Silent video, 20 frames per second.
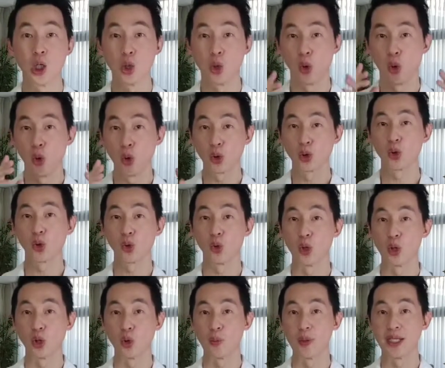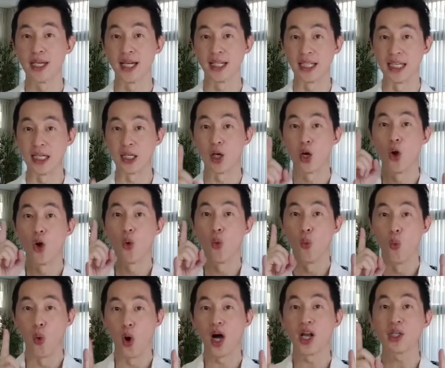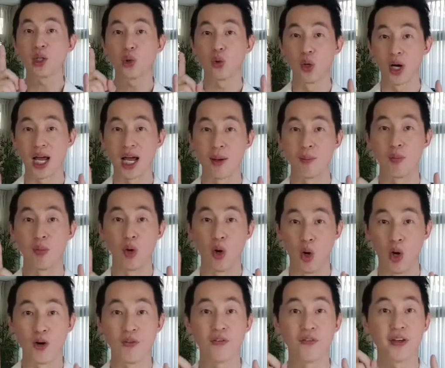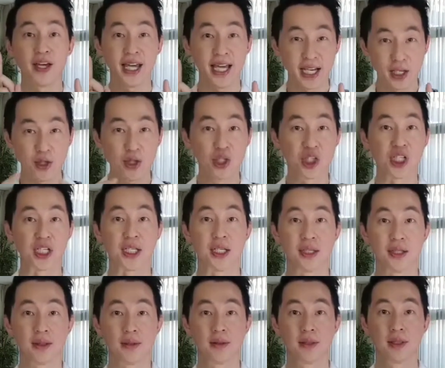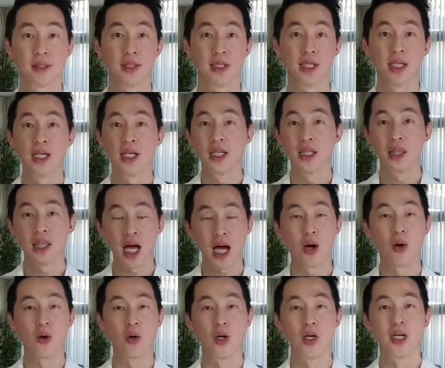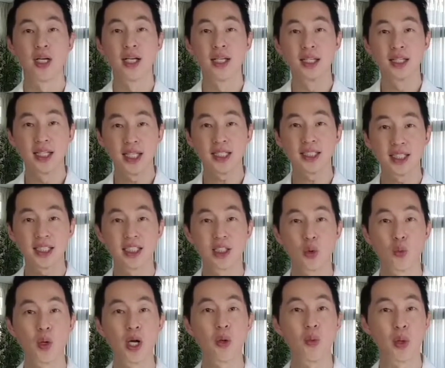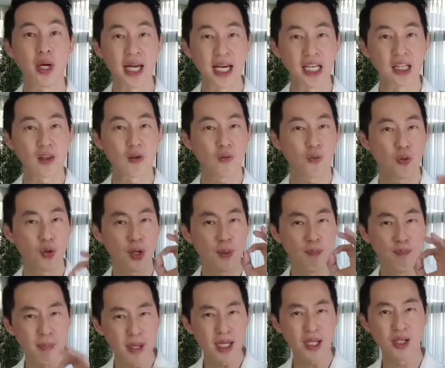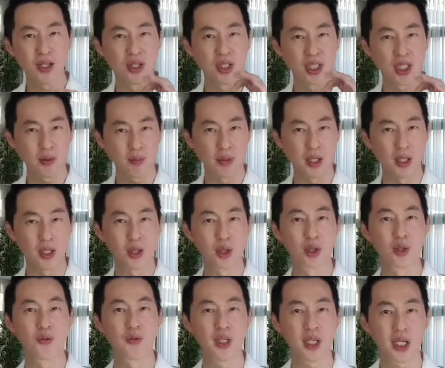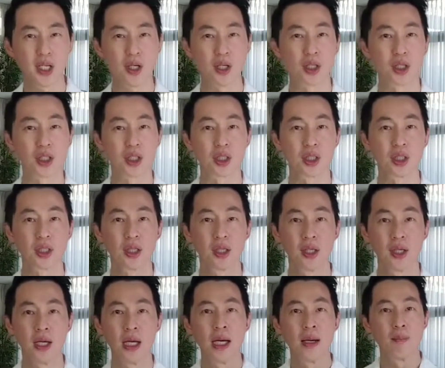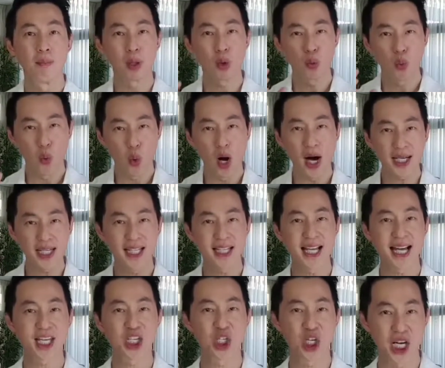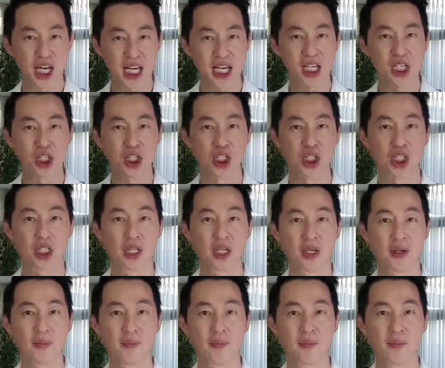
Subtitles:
you're also going to be getting 1 gram of energy. Now, this is the way we ate for millions and millions of years. But why did that change?